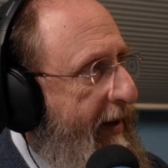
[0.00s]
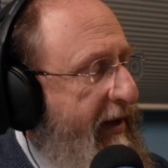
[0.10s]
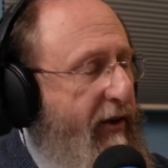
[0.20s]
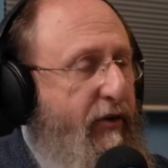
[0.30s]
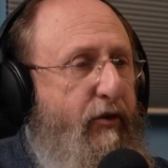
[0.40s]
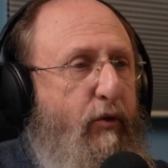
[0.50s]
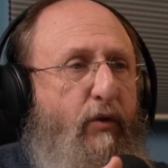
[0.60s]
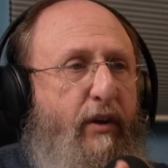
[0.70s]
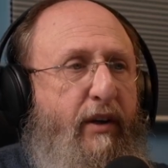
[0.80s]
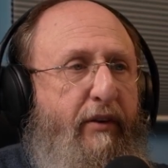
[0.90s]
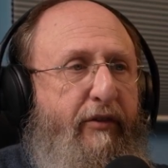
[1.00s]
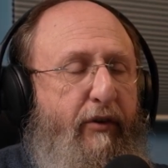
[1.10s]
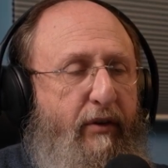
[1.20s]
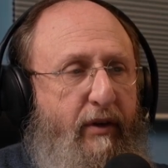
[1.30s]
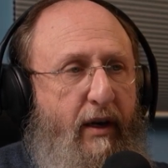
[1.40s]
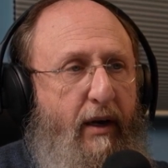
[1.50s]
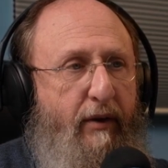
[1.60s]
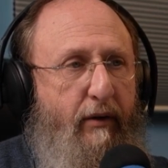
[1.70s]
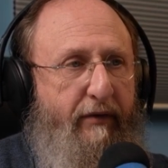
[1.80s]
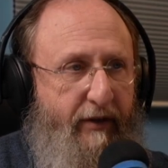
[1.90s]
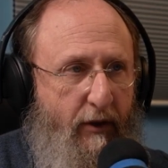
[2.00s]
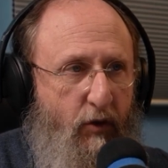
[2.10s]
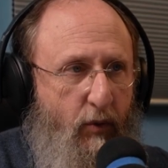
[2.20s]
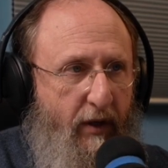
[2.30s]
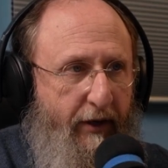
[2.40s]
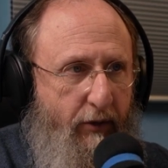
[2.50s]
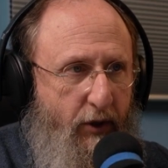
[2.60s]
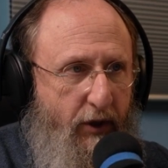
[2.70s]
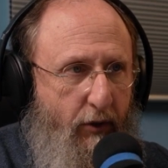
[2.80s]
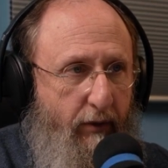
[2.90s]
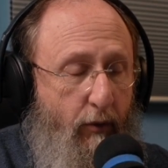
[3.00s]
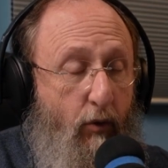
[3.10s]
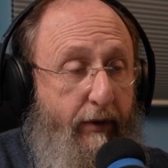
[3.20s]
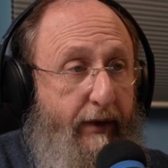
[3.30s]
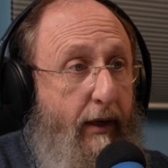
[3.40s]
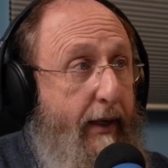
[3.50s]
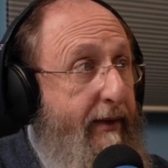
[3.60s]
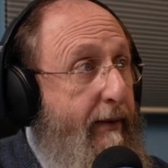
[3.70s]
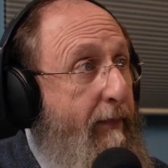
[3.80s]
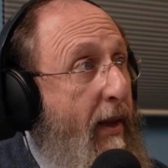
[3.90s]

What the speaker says: exuded a certain kind of sexual energy, or it